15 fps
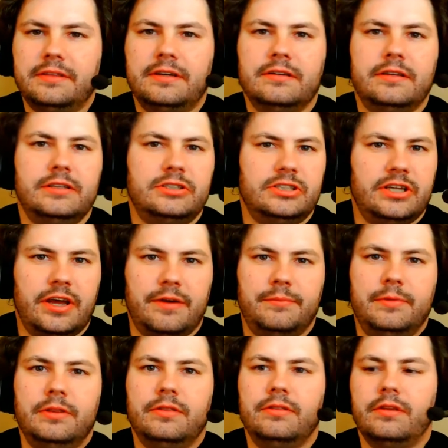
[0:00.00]
like
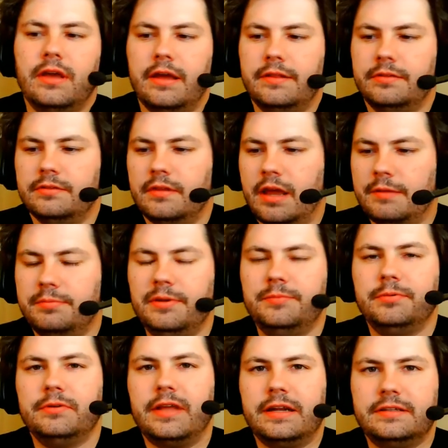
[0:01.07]
GM and people
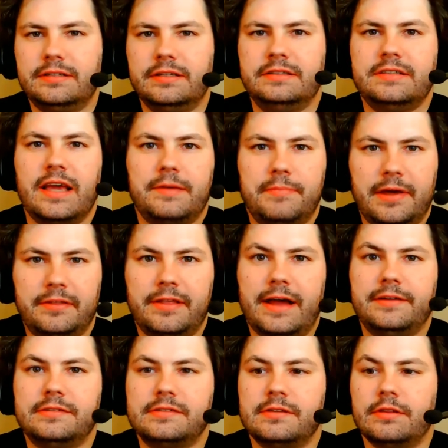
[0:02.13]
that did take
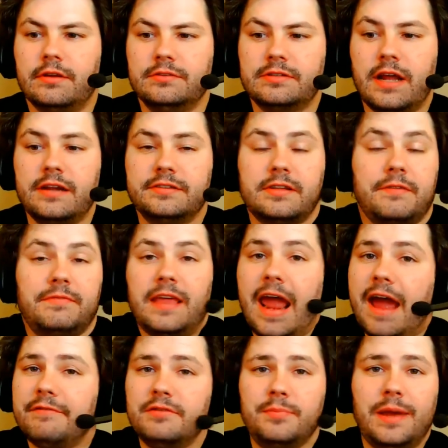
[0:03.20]
bailouts and those kind of stuff, they have
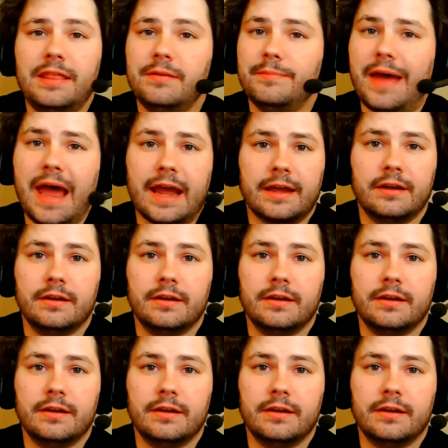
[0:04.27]
to pay them back,